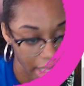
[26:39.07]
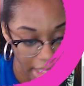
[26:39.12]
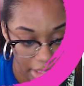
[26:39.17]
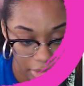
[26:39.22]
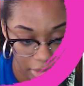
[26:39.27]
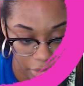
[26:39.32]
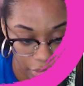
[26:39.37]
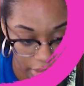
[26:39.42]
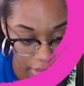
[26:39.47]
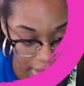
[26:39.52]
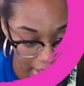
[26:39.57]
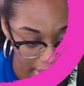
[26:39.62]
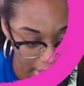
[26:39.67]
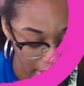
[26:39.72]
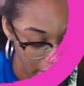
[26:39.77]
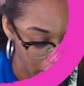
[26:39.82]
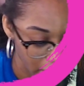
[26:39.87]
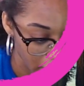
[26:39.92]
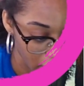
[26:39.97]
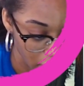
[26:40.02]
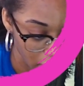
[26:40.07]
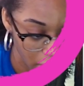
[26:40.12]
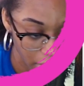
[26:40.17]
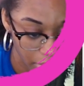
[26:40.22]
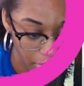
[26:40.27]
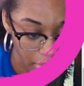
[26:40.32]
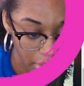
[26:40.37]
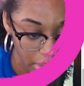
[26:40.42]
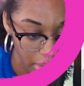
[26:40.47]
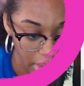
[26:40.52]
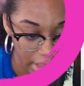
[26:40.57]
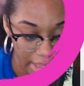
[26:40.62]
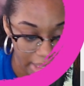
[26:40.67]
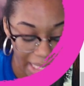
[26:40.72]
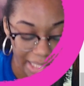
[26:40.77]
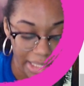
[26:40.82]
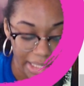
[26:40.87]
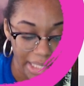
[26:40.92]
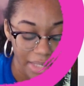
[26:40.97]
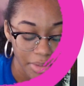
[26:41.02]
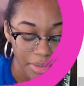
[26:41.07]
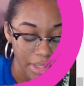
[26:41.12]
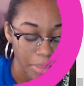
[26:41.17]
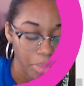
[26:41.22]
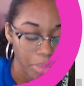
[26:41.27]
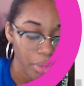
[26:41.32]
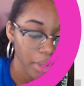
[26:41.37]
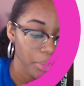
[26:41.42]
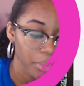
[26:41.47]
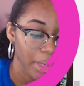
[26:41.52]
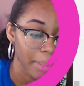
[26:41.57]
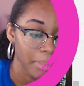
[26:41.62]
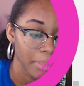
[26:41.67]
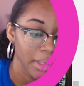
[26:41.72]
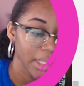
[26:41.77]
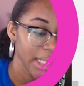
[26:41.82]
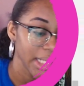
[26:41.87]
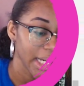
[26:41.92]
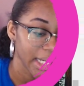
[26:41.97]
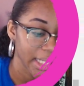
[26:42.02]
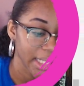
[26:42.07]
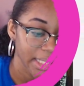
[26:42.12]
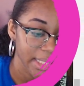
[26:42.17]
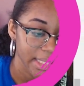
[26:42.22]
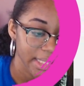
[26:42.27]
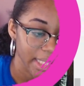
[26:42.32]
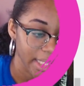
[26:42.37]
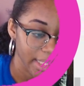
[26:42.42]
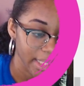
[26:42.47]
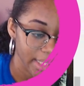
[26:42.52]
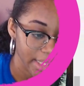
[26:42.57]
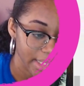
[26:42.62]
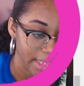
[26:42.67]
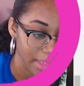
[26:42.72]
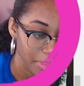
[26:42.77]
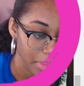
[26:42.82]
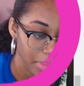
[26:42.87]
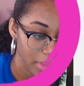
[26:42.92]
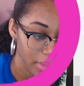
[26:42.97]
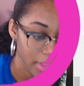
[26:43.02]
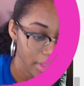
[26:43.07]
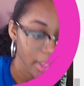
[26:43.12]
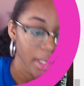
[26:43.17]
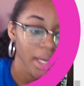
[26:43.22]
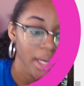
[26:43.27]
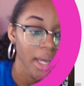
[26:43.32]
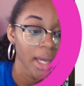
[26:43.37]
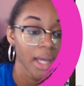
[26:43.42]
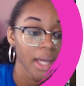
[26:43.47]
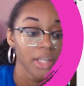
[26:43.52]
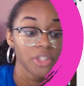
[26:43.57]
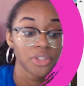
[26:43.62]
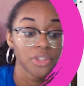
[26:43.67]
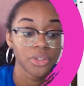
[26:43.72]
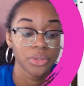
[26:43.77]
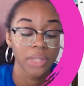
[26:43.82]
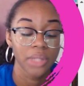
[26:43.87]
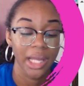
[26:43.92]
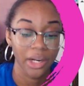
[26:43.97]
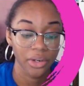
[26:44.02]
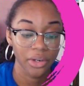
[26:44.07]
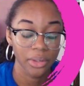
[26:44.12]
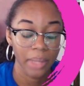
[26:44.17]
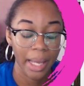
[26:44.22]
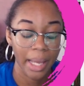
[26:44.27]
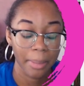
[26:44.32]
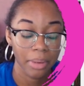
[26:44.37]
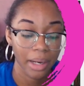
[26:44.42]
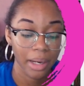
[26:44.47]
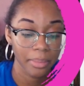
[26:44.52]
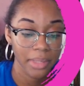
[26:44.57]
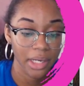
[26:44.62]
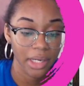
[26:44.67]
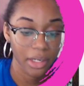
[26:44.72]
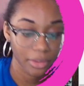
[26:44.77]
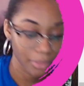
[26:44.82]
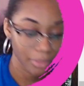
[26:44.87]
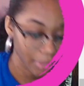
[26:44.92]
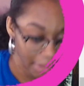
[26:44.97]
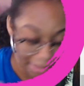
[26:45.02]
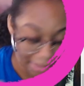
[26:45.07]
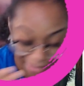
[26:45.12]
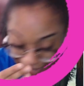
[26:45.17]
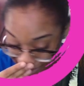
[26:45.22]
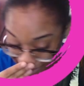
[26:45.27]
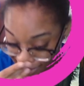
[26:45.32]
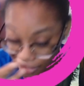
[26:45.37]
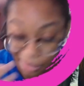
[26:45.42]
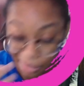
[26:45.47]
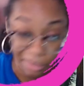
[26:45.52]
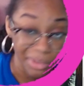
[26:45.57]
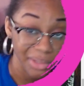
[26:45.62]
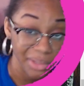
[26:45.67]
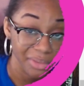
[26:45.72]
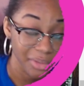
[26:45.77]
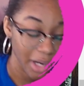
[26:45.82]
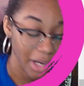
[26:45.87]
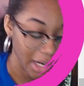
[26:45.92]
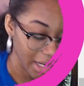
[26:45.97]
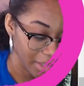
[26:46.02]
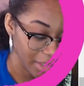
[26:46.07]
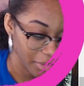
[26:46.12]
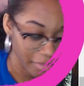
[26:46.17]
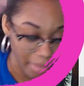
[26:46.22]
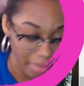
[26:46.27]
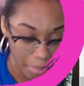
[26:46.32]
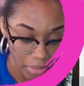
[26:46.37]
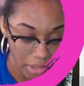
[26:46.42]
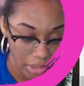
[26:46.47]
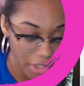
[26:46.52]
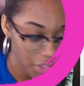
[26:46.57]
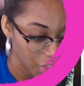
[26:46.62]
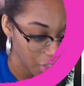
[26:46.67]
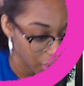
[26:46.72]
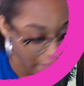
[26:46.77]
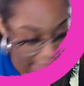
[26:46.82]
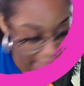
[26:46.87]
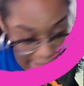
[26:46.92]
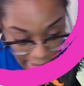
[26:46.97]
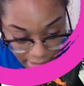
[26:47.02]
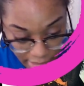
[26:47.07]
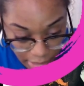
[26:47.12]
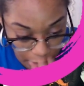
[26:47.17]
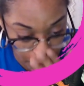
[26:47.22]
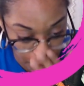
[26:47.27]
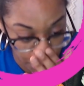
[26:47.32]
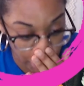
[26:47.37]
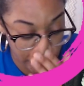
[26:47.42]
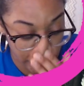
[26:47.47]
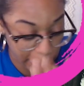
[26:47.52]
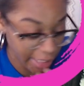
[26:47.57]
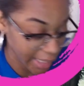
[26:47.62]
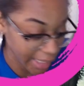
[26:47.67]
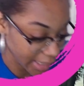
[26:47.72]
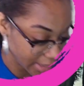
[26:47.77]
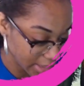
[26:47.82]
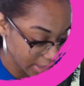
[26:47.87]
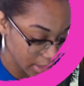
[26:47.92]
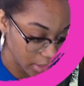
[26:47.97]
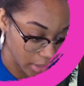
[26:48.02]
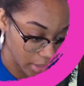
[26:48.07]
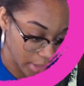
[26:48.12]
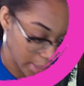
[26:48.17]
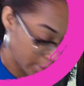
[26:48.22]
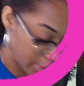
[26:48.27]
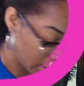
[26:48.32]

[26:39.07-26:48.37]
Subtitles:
learned that because there was a point where I barely had any psychic sync pairs, like probably like around like December, November-ish. So I had to use Tate to carry